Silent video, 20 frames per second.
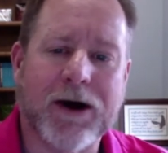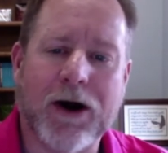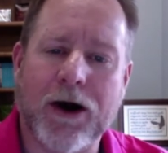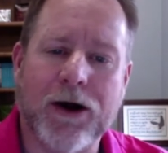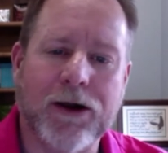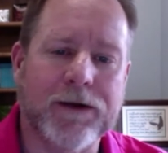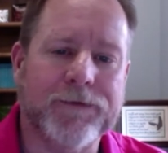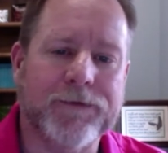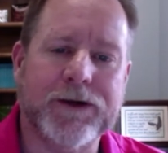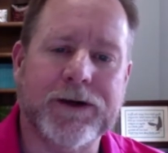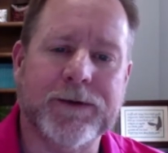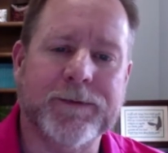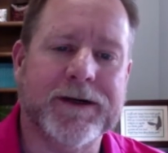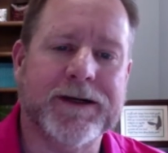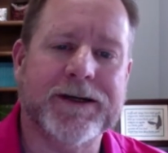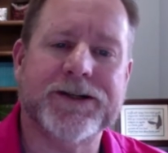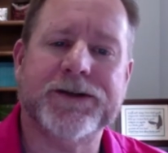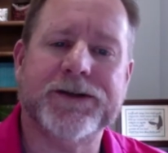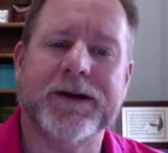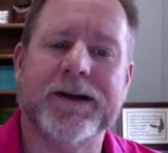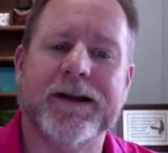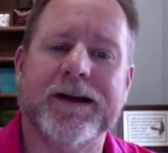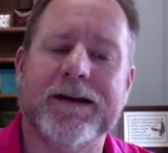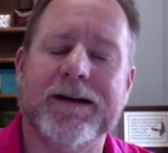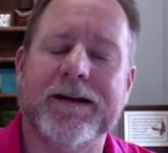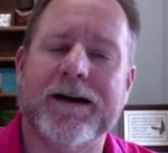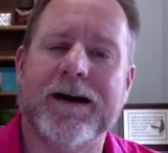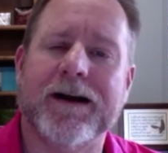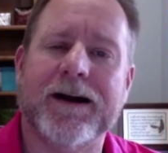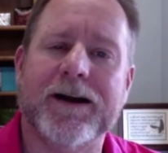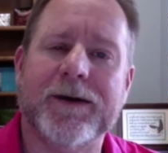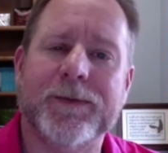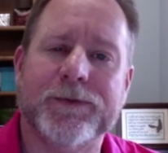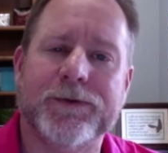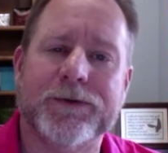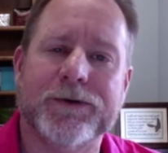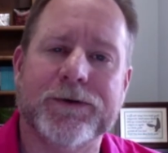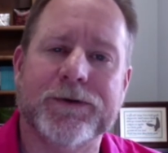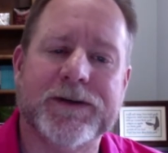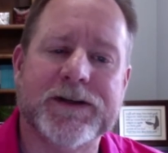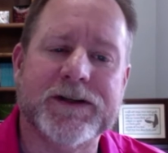all of human history that God proved